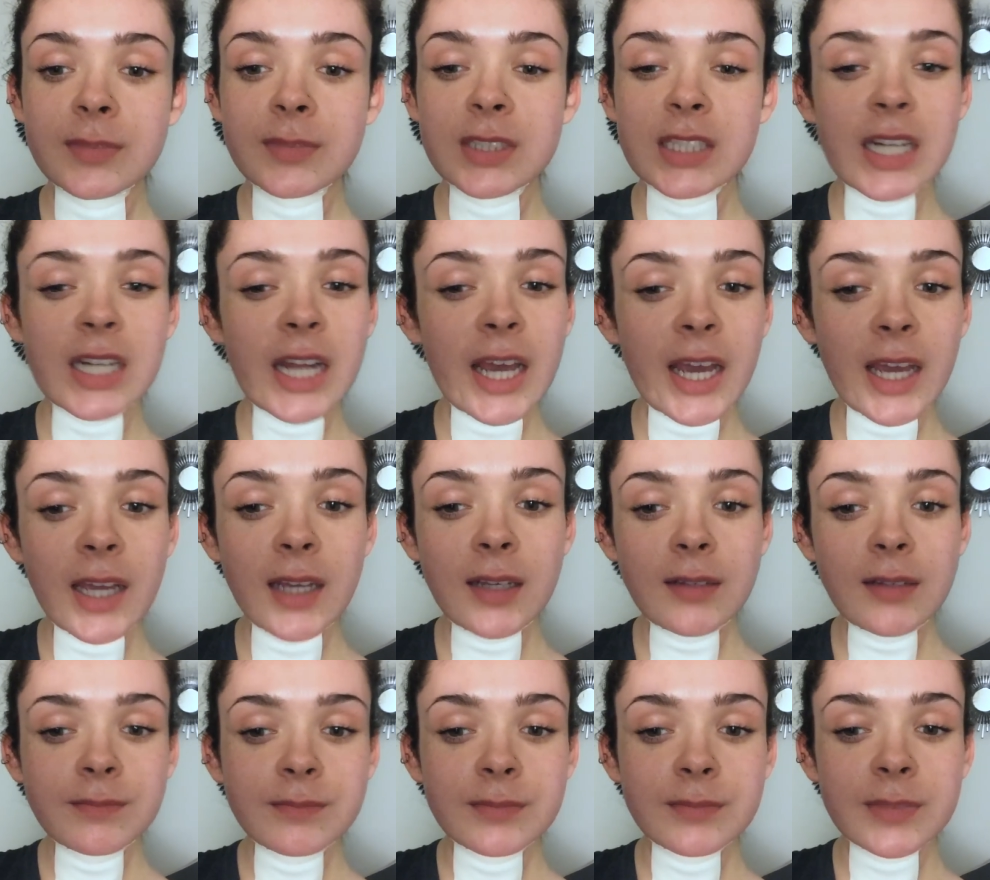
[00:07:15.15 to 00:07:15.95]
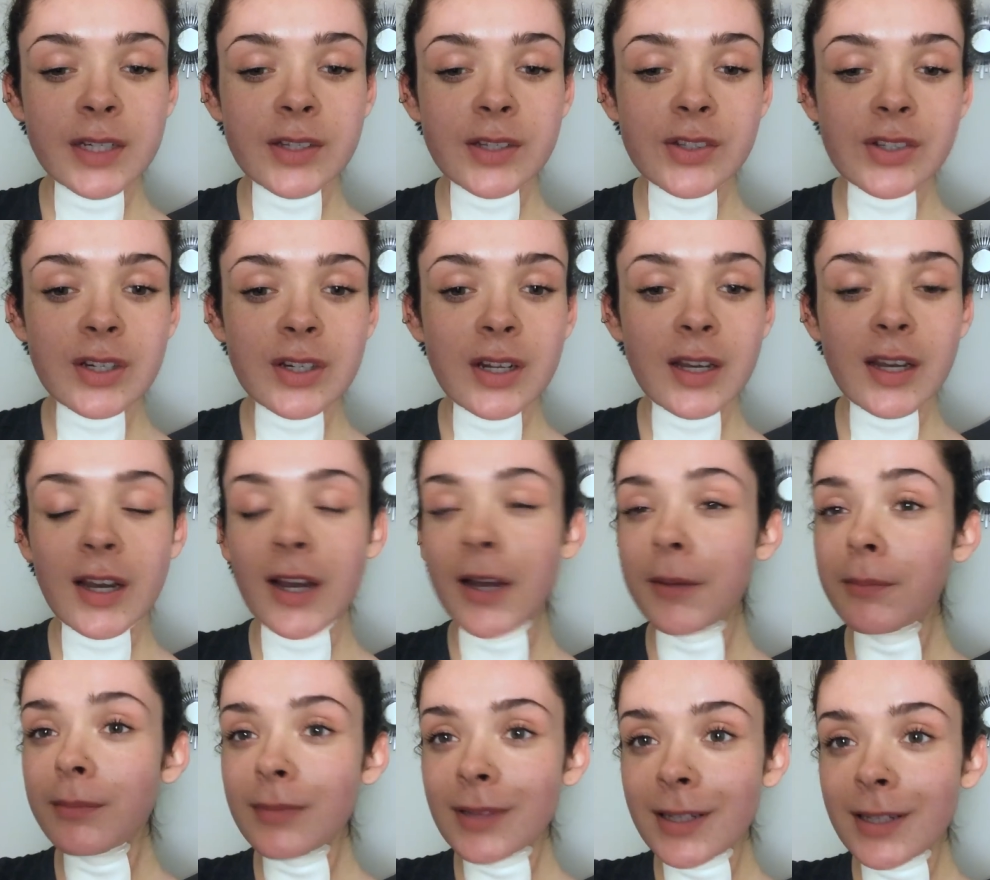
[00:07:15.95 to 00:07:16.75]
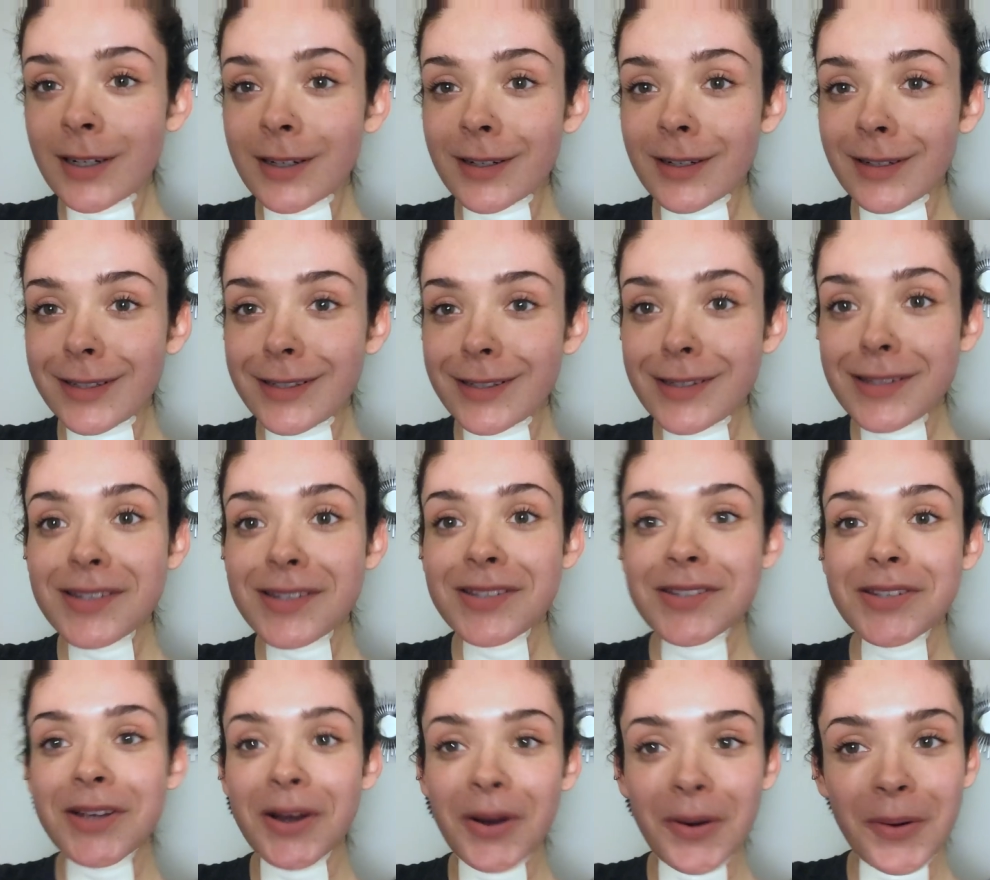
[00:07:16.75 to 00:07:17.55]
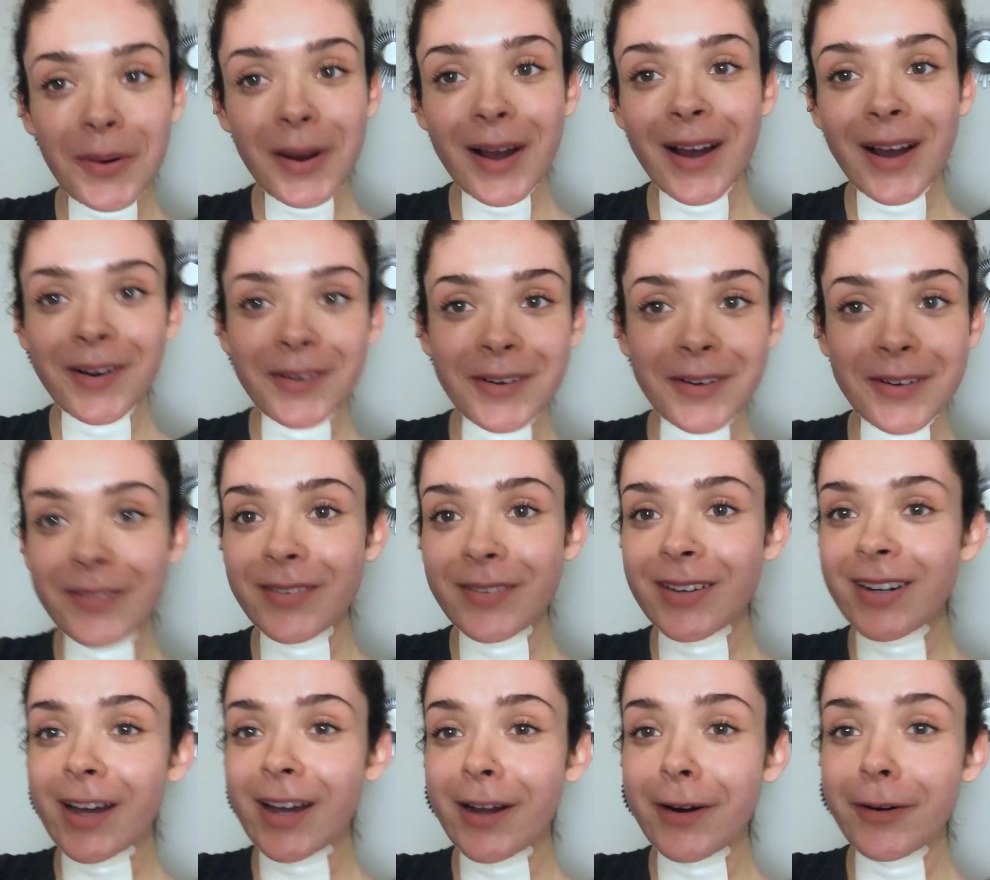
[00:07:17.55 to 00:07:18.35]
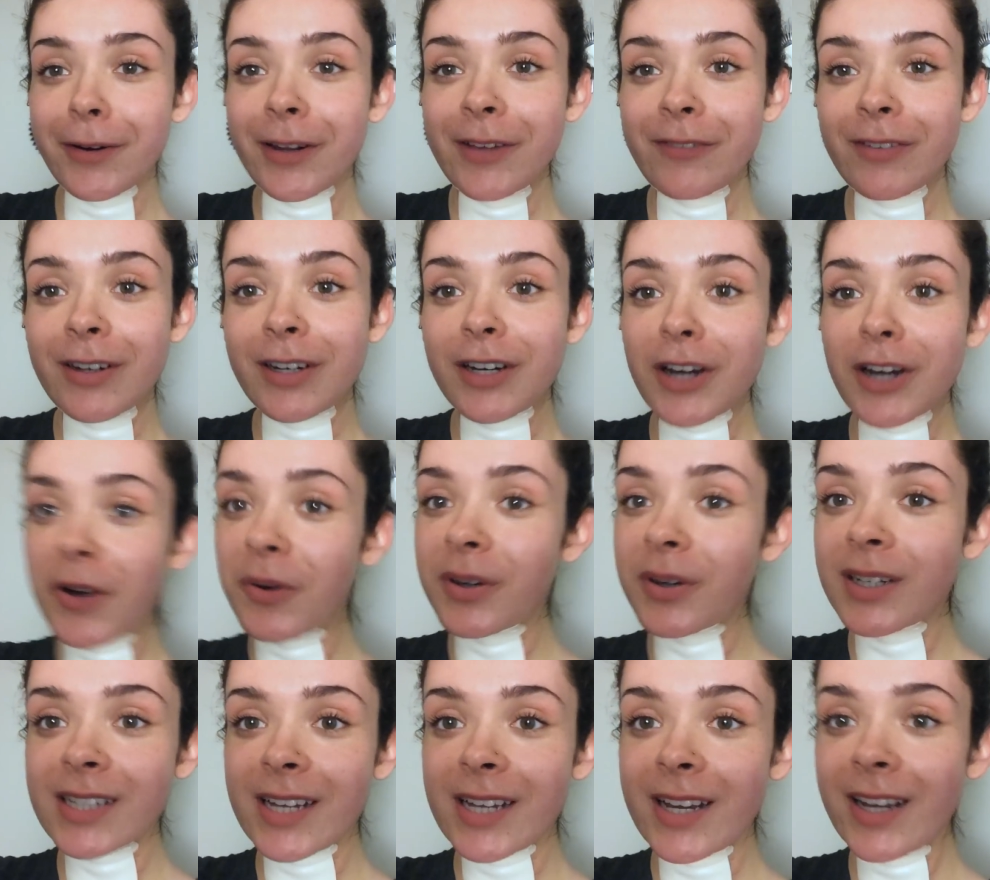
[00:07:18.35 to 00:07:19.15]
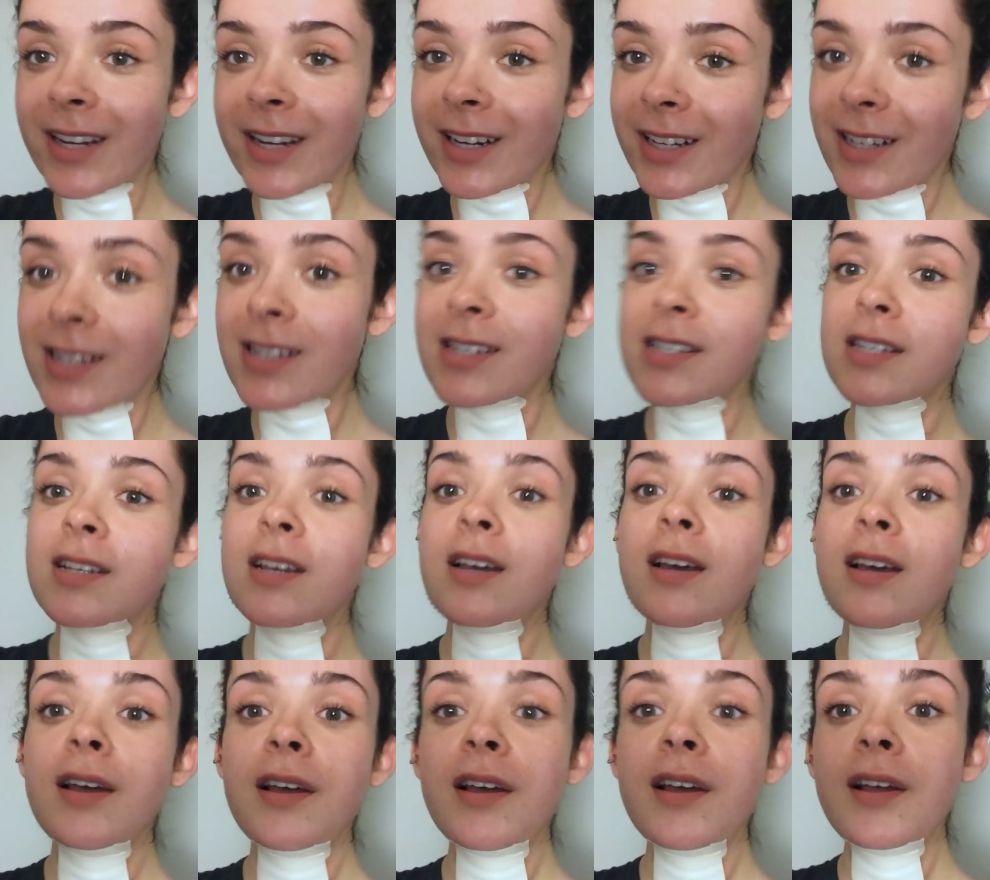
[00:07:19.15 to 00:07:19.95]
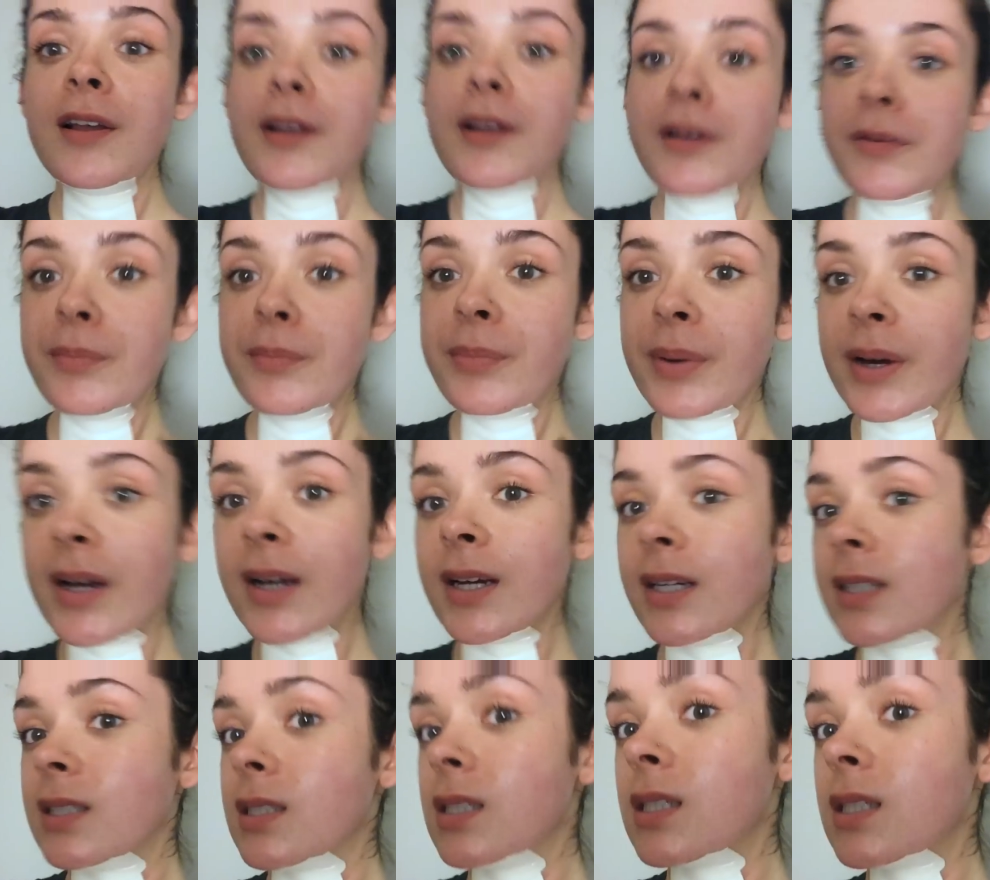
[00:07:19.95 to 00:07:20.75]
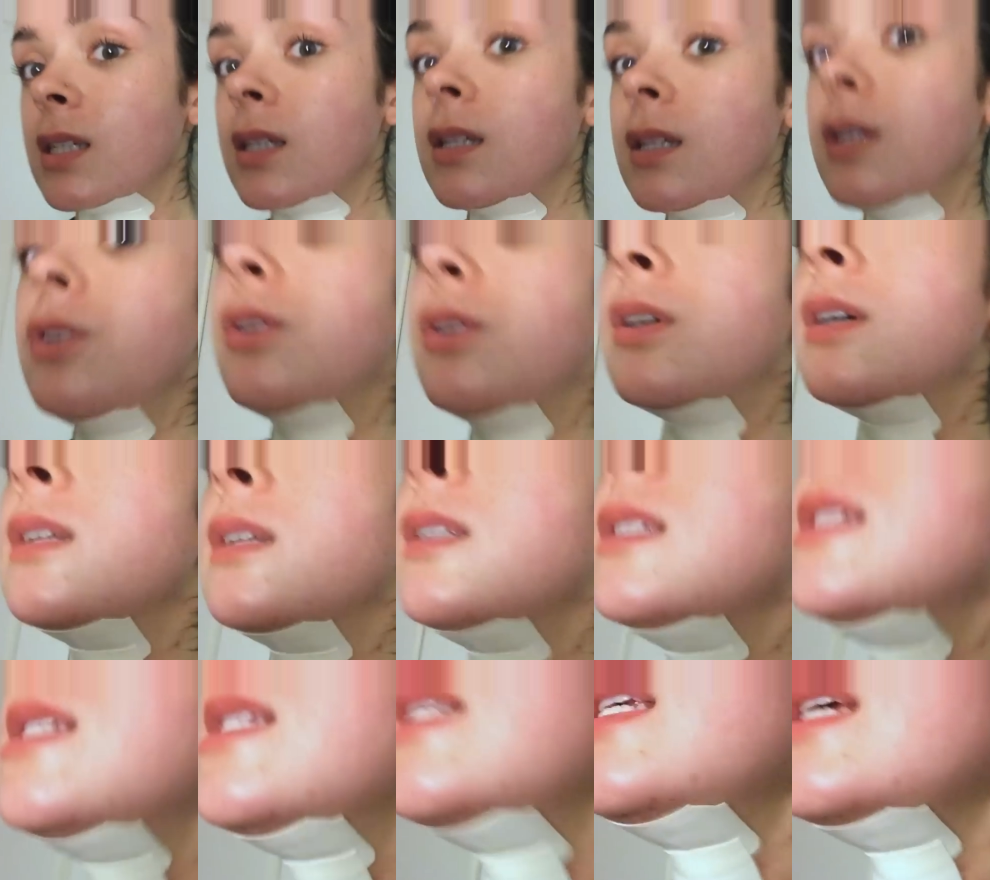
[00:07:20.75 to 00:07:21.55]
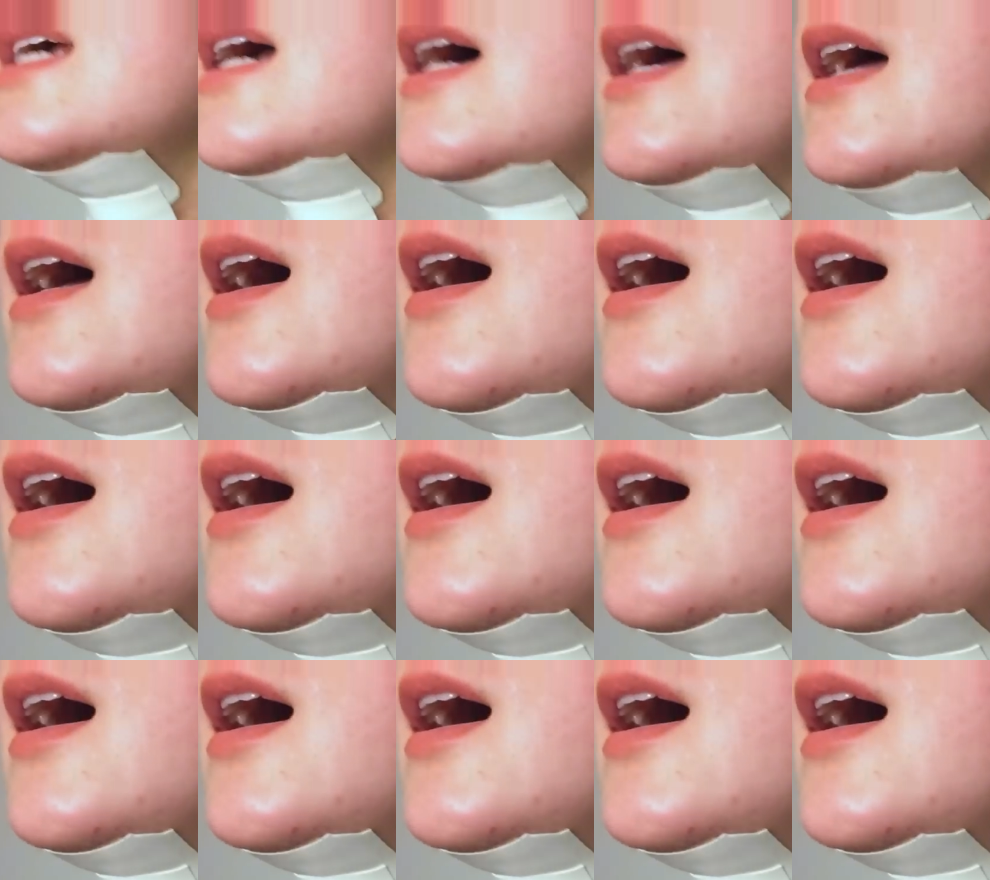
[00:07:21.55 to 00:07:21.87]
today, yesterday. I'm literally so out of it. I don't even know what day it is. But you can see I